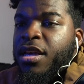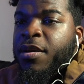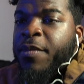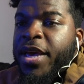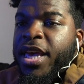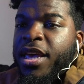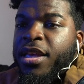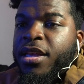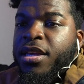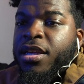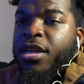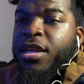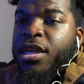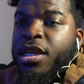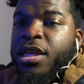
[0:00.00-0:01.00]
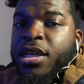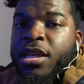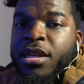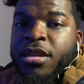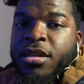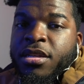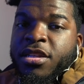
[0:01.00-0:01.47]
But hey.
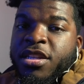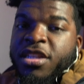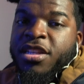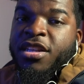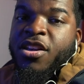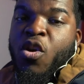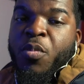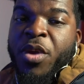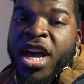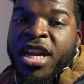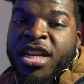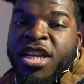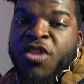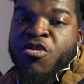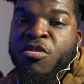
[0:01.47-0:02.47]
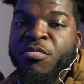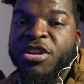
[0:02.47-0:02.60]
Hope you had a good one.